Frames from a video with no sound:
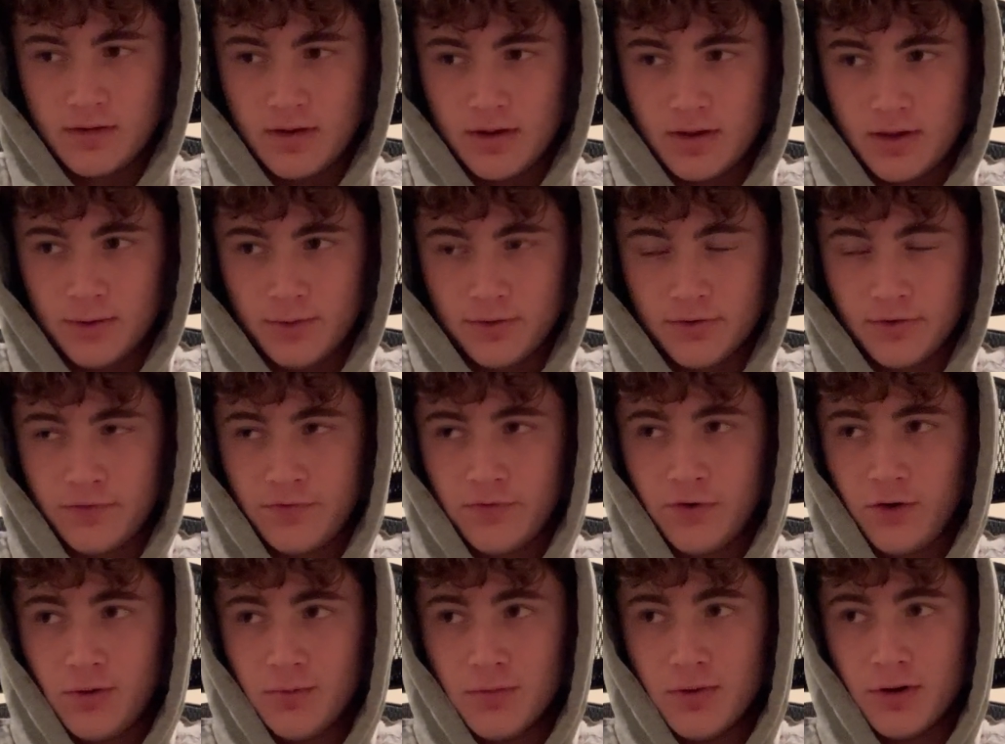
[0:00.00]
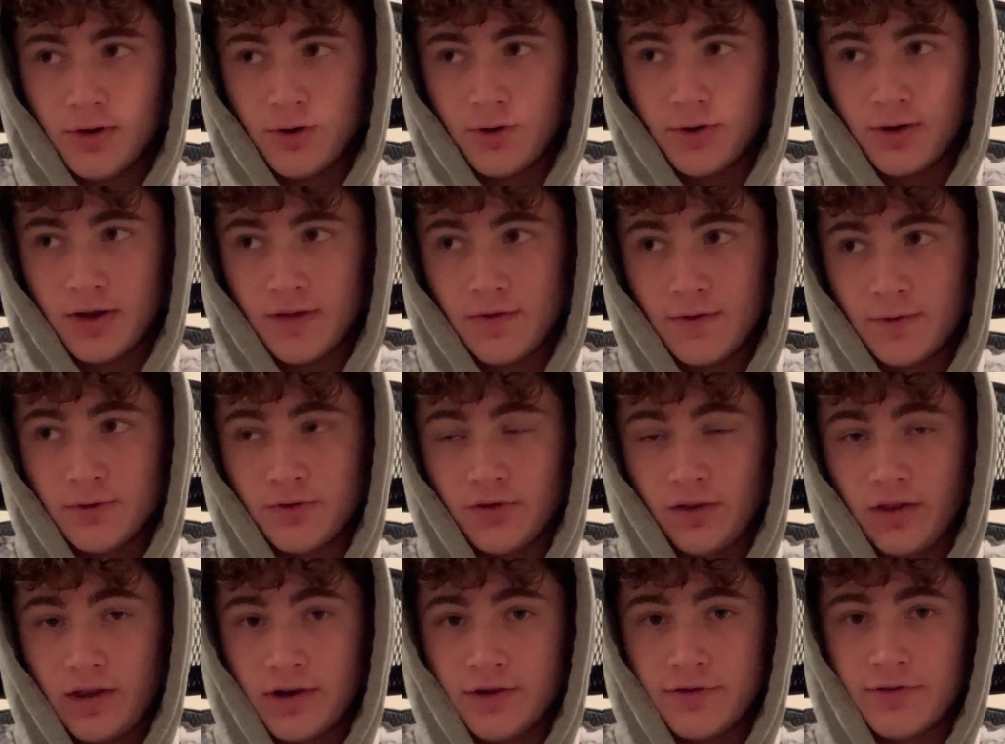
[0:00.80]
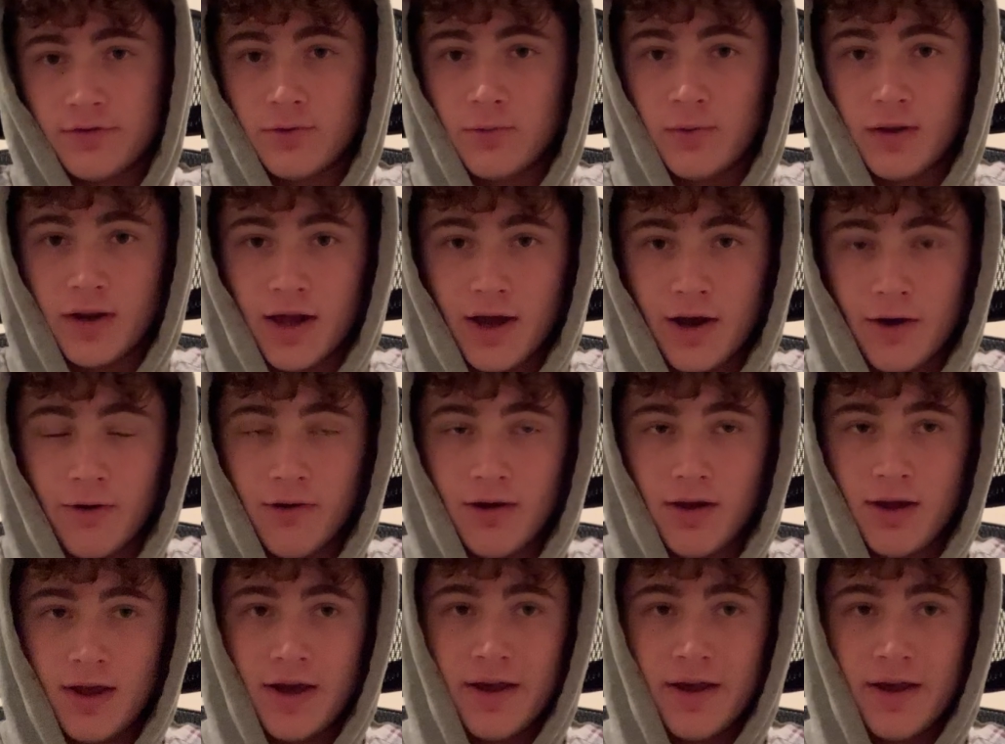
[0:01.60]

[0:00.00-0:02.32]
it was a full moon and there was a lot of squid out,